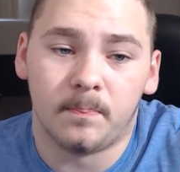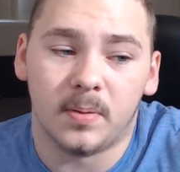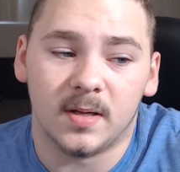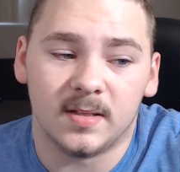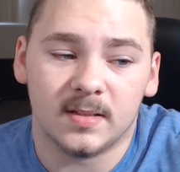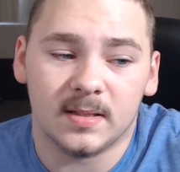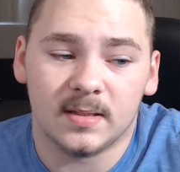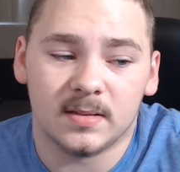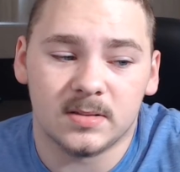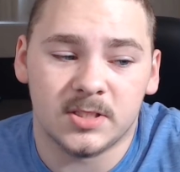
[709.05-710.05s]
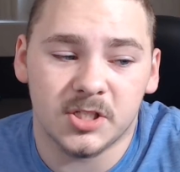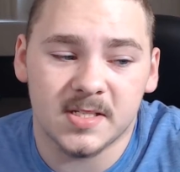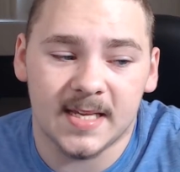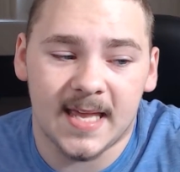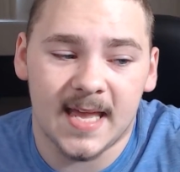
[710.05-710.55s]
but just
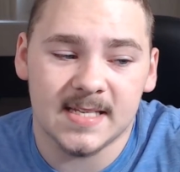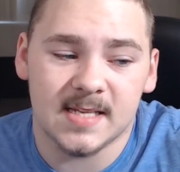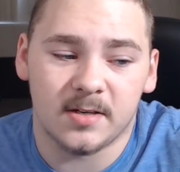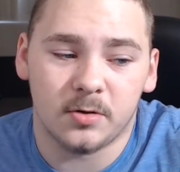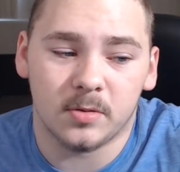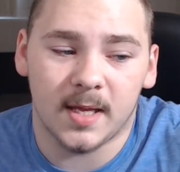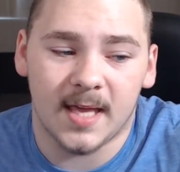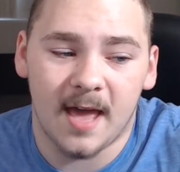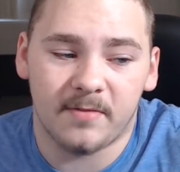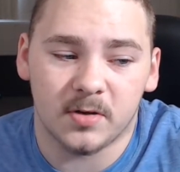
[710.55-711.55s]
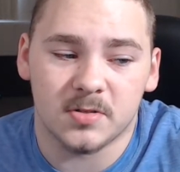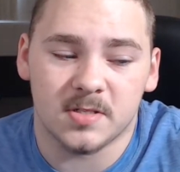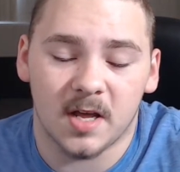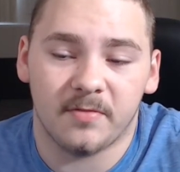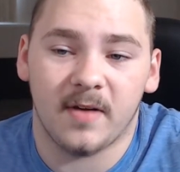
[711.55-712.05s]
in case I do like heavier
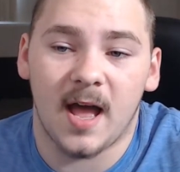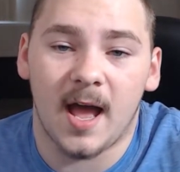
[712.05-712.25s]
stuff,